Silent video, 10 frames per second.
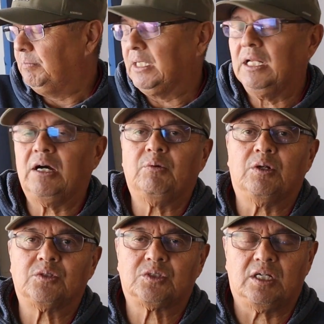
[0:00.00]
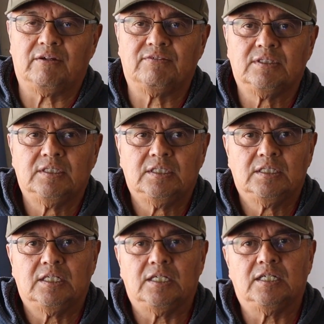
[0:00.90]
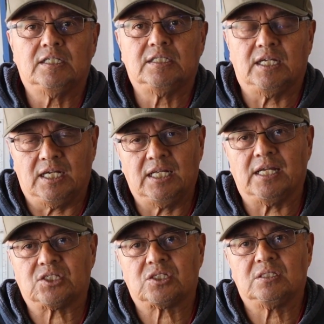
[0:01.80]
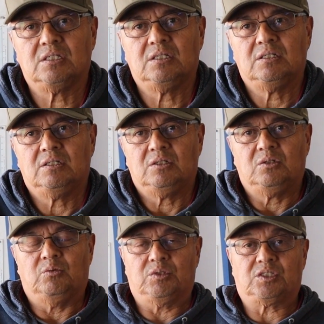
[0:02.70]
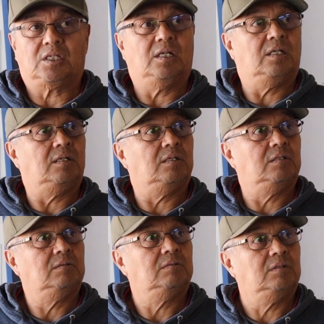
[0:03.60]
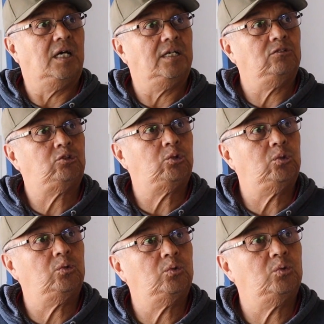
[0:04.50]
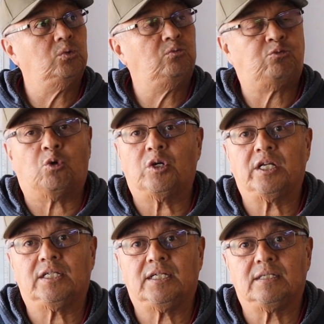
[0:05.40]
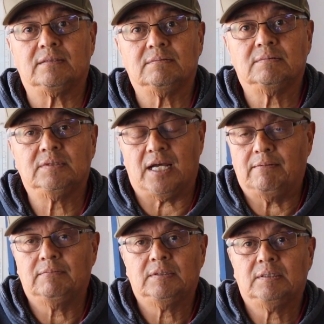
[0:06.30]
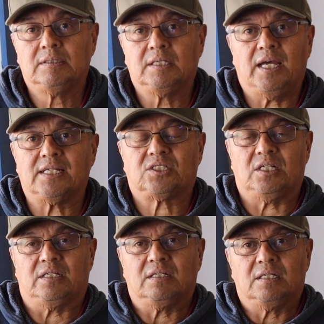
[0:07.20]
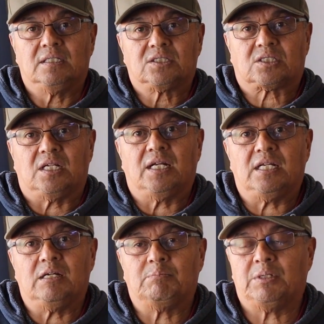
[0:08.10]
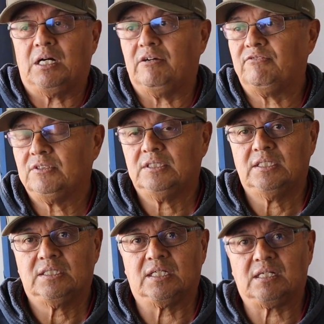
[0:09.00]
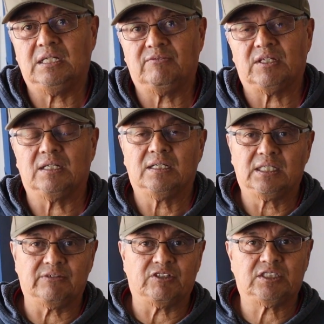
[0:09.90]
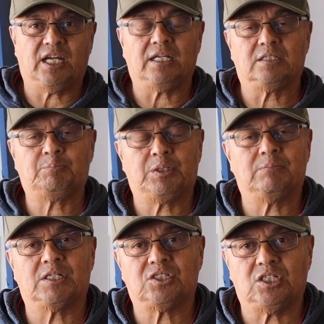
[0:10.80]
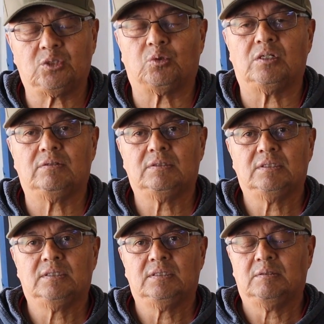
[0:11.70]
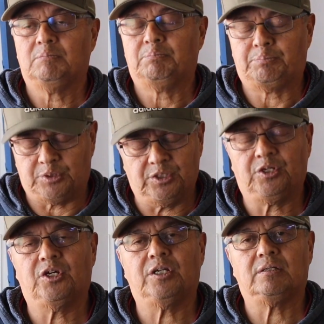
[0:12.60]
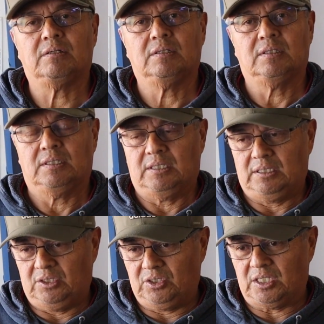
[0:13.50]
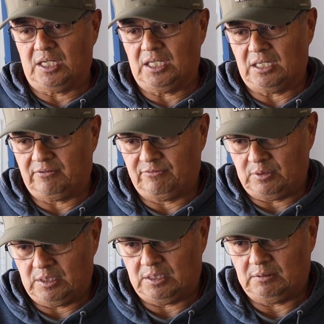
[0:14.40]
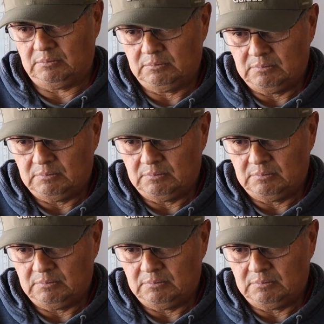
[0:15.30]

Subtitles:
But now we also have the LS, which is a 9240, I think. Yeah, excellent. Slightly above the Cleveland, give or take. They're pretty much equal. Pretty good. You got a lot of